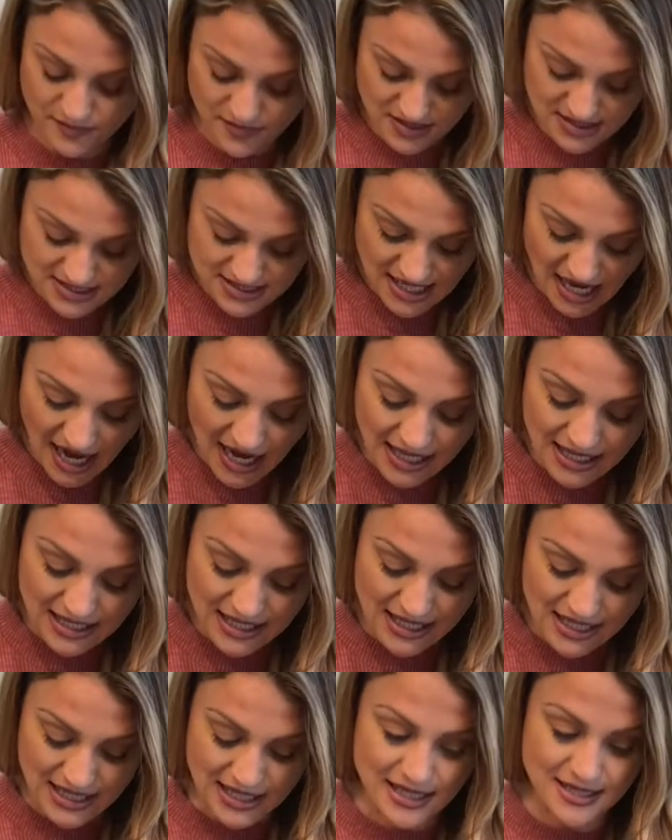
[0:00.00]
tack
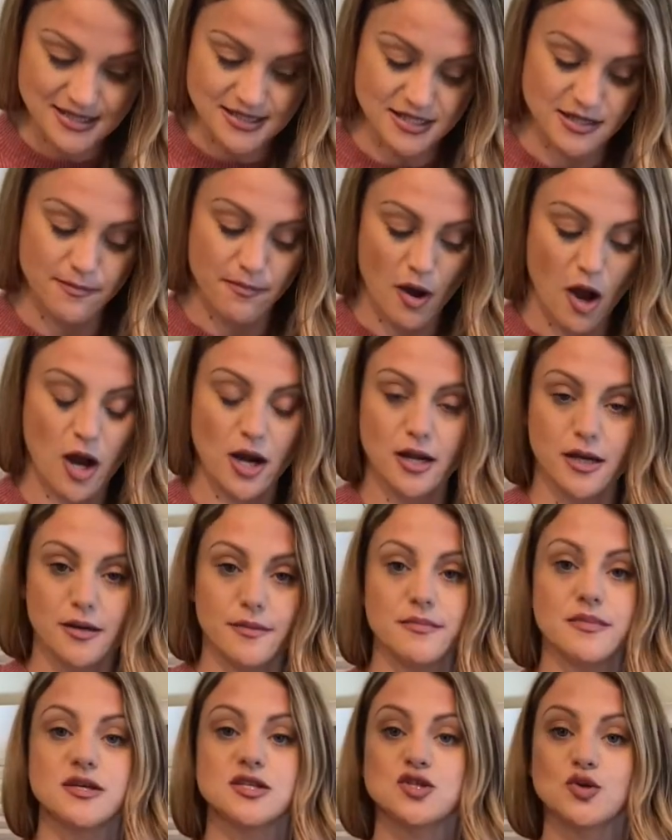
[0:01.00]
it to the
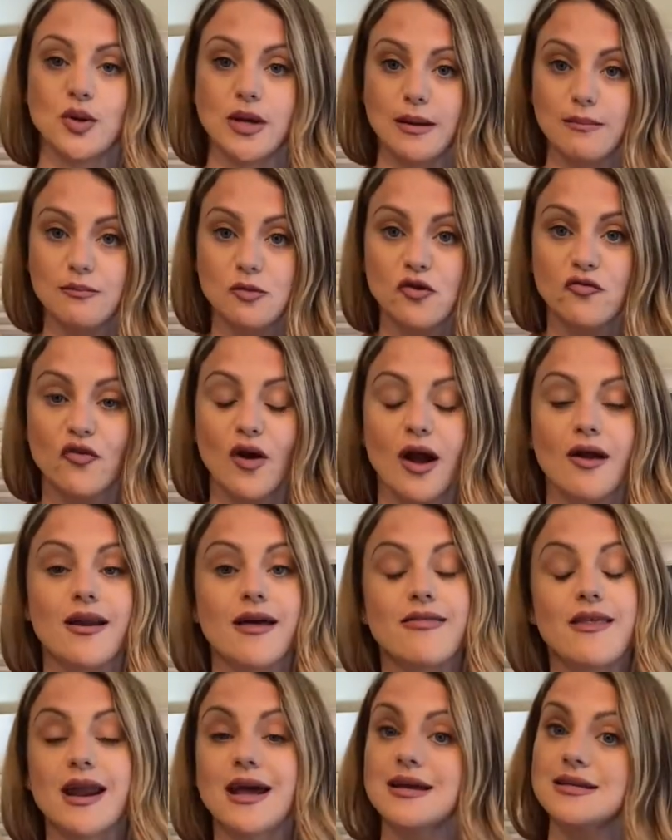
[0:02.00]
bottom so it can move around, and then
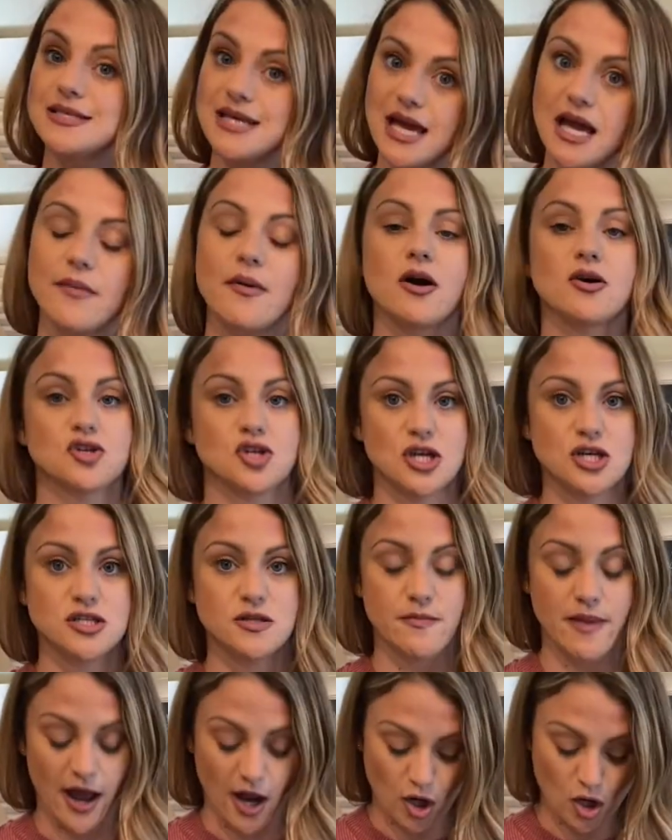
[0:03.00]
I could take them out and change the
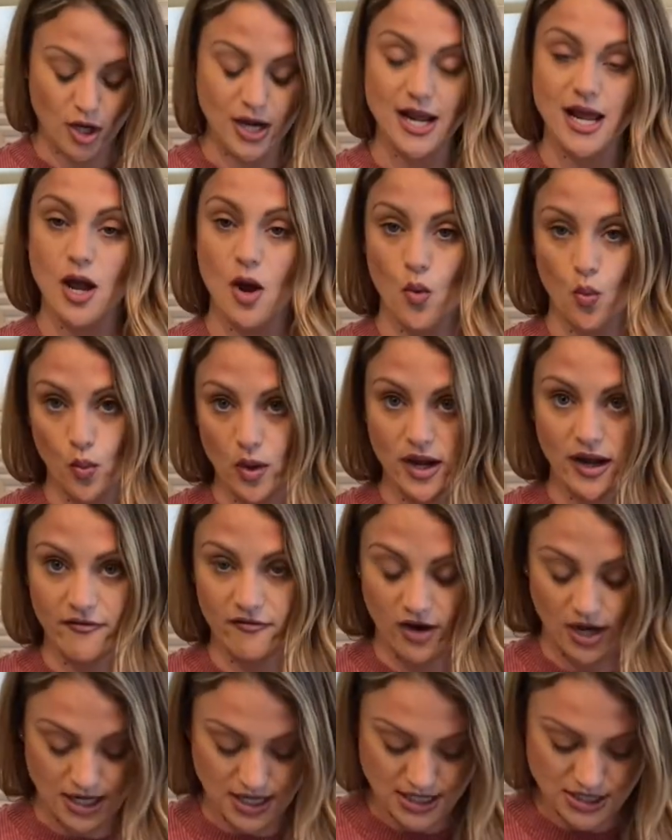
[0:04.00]
battery whenever I
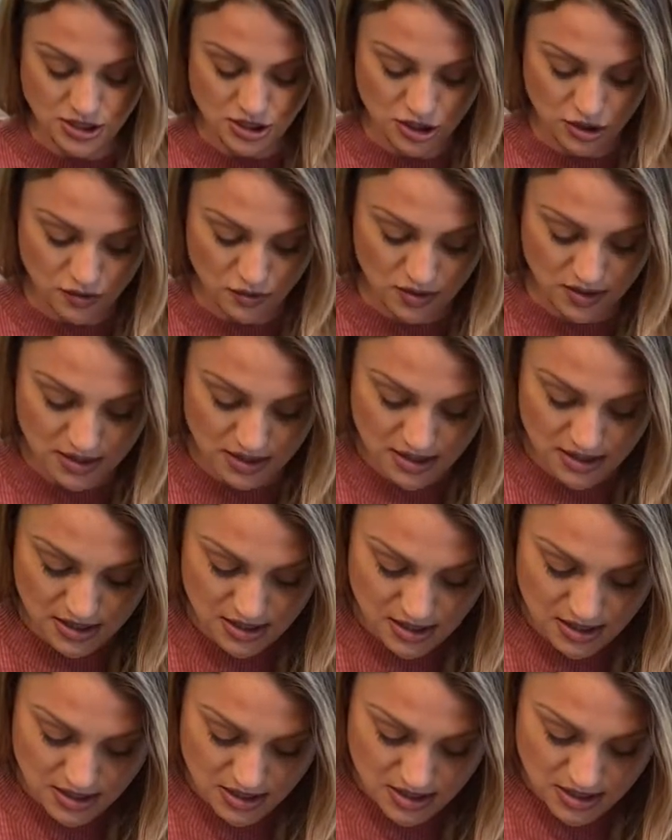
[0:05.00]
need to.
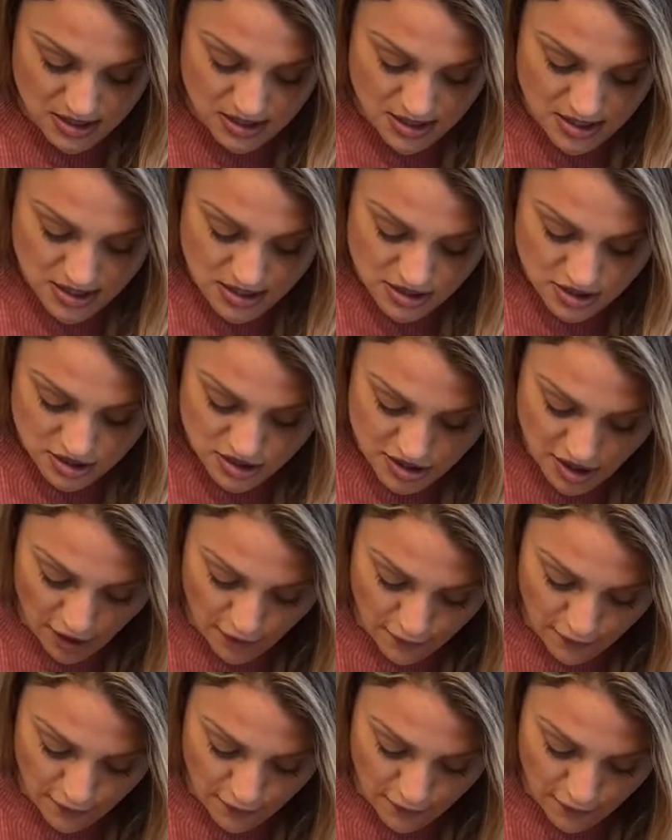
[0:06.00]
So,